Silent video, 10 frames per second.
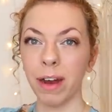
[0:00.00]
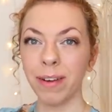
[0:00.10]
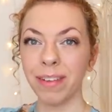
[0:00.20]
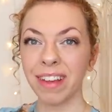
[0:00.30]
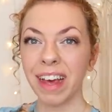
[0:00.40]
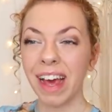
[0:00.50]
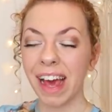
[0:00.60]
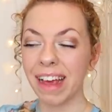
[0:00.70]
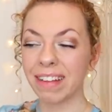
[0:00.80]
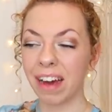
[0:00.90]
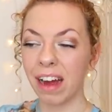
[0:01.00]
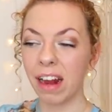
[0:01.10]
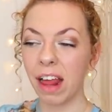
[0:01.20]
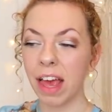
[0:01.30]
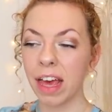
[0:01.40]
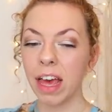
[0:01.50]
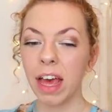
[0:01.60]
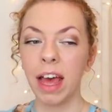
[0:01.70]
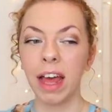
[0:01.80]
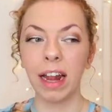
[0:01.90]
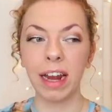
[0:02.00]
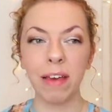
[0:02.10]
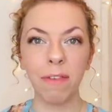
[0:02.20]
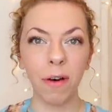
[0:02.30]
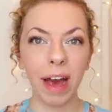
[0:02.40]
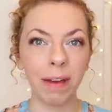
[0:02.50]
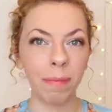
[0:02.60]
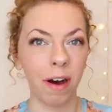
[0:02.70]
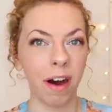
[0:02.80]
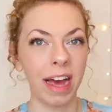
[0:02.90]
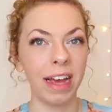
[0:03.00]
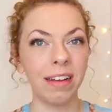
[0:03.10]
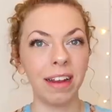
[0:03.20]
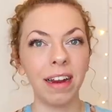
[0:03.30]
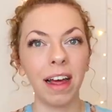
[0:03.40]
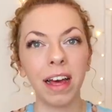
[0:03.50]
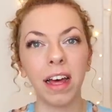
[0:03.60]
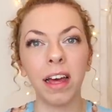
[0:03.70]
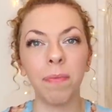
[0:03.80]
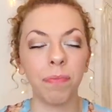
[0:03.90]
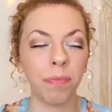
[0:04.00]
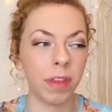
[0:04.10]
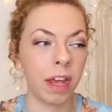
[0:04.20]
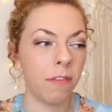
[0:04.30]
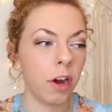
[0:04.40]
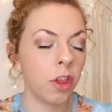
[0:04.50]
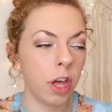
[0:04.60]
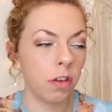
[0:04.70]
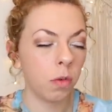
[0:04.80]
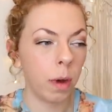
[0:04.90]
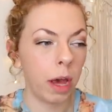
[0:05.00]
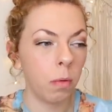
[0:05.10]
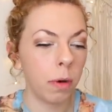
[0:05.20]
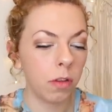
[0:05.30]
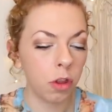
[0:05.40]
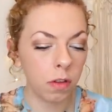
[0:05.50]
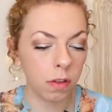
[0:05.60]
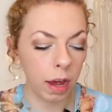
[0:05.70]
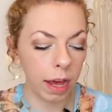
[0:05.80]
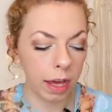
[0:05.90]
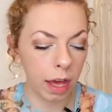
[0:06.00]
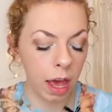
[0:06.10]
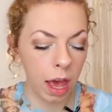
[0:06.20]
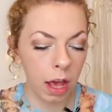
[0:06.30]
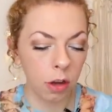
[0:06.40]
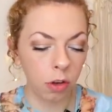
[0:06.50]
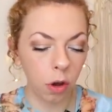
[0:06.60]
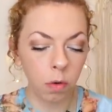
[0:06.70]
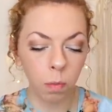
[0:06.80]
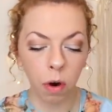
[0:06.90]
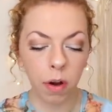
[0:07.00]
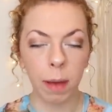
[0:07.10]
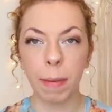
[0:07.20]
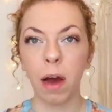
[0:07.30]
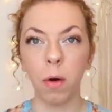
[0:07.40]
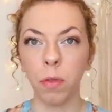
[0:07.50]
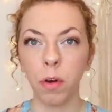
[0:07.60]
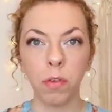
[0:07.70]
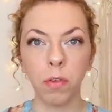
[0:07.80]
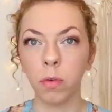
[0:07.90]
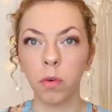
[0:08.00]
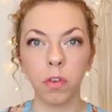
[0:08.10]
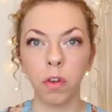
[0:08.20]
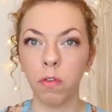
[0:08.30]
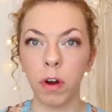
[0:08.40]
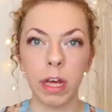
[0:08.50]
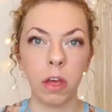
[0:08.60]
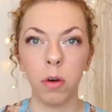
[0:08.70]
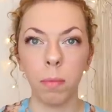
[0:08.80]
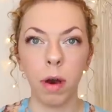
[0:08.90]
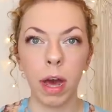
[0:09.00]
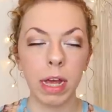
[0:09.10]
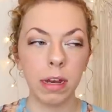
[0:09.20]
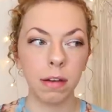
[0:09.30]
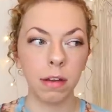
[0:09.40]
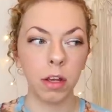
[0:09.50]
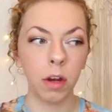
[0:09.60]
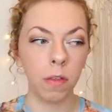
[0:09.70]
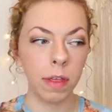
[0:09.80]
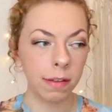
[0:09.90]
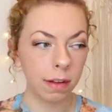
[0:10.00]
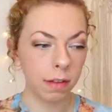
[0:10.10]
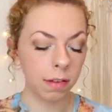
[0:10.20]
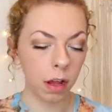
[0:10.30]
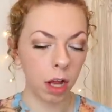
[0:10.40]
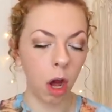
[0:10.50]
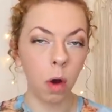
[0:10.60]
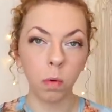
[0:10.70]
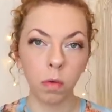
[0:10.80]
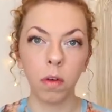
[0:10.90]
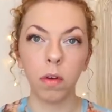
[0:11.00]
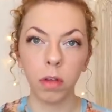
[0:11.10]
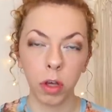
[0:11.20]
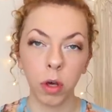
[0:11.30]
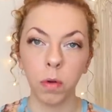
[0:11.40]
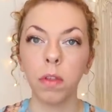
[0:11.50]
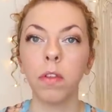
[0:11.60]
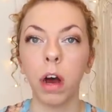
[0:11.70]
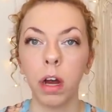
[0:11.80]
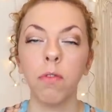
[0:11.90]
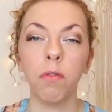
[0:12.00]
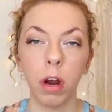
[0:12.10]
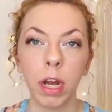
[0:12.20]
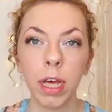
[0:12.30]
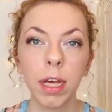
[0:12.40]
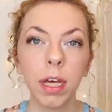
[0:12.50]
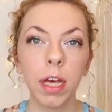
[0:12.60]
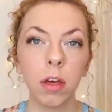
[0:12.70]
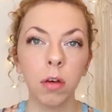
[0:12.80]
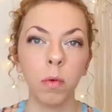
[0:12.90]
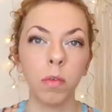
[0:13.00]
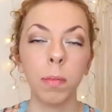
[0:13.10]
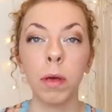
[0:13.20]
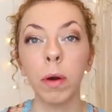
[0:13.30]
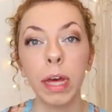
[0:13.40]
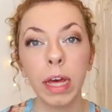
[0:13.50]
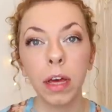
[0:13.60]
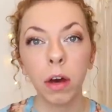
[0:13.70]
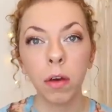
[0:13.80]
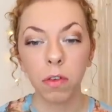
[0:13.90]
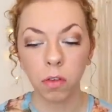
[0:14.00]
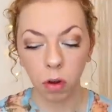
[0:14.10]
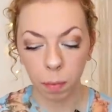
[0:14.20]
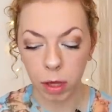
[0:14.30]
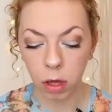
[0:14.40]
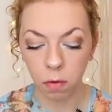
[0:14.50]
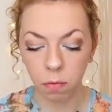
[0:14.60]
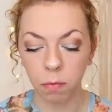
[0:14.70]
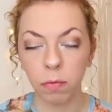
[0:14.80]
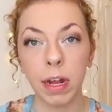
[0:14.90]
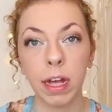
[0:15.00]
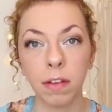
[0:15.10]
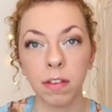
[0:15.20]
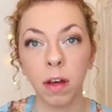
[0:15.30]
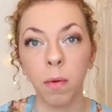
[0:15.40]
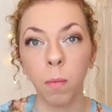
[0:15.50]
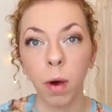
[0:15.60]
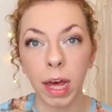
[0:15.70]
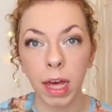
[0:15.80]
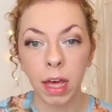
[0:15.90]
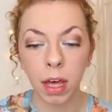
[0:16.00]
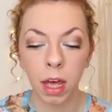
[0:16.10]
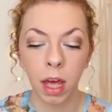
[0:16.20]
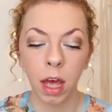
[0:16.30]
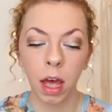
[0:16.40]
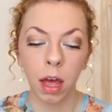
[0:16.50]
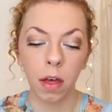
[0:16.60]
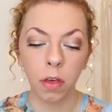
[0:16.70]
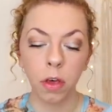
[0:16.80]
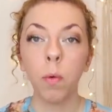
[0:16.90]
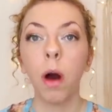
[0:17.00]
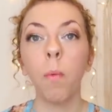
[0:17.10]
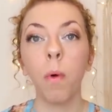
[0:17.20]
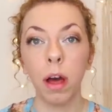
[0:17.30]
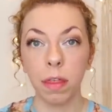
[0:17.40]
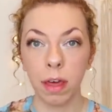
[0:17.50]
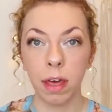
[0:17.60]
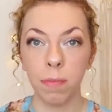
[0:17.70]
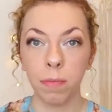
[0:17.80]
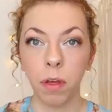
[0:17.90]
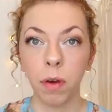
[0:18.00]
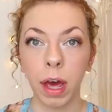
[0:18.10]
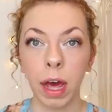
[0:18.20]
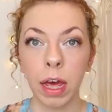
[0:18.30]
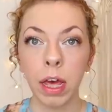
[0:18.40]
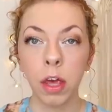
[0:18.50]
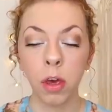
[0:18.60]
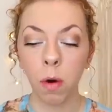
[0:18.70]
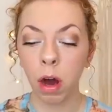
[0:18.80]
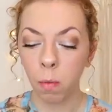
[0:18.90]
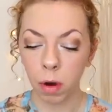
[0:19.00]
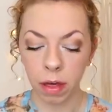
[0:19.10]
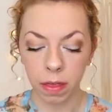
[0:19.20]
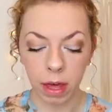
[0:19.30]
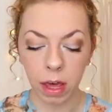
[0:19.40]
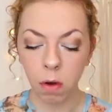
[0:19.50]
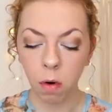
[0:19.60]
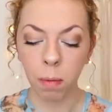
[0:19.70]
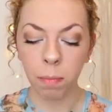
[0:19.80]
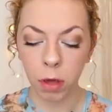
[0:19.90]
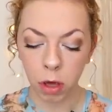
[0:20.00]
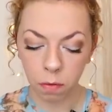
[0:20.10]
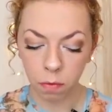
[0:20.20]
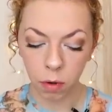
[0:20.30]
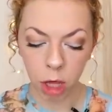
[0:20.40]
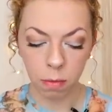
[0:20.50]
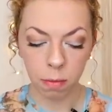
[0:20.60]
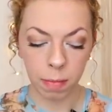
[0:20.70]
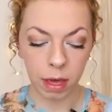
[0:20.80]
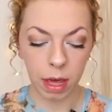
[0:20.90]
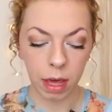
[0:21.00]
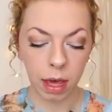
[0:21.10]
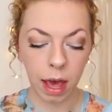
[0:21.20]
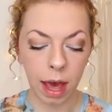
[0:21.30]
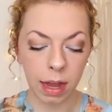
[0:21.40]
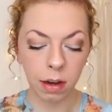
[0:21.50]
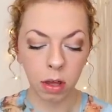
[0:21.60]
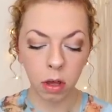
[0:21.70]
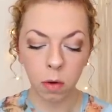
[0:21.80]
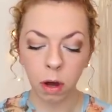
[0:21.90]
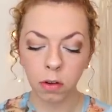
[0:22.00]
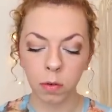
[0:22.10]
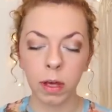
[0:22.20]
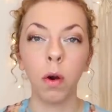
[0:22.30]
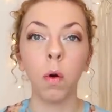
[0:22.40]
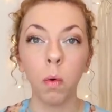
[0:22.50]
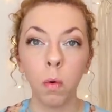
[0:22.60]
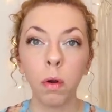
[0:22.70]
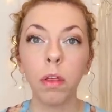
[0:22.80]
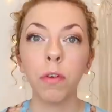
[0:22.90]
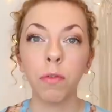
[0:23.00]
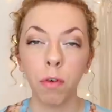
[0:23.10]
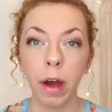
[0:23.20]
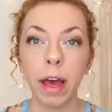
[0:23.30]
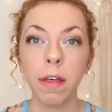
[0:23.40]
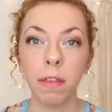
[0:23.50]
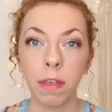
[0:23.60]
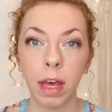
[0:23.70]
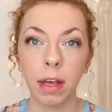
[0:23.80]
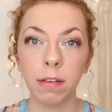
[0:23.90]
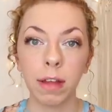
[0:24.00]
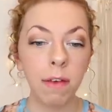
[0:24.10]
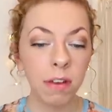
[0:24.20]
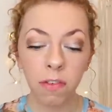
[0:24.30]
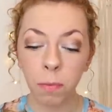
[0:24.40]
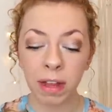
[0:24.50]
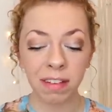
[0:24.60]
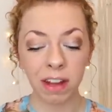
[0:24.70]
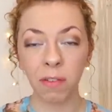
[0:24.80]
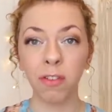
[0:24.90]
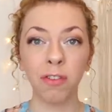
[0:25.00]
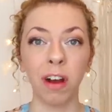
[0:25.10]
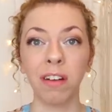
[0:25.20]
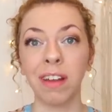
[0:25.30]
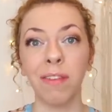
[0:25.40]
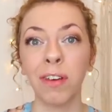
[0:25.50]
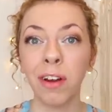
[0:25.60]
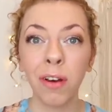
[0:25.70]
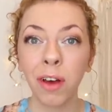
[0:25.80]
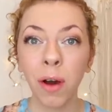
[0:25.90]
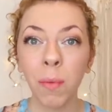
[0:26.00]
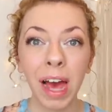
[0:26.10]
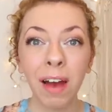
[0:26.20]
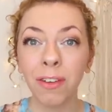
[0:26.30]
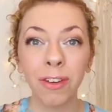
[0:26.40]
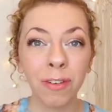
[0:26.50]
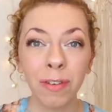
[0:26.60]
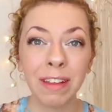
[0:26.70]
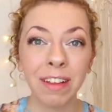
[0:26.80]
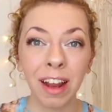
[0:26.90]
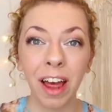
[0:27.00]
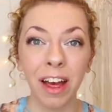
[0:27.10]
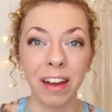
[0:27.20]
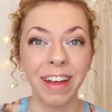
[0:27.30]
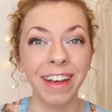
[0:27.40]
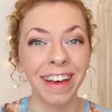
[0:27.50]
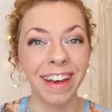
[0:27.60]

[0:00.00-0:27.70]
else. It's kind of like leave your head behind in like um in a very gentle way, almost just like don't worry about all those thoughts that are running in your mind. You know, this is an old you that's kind of running. It could also be your ego that's stopping you from feeling a certain way you are worthy, okay? You are worthy. You are a beautiful human being and you are doing all the right things. Even if you're being self destructive, you know, girl, we have to do things to learn,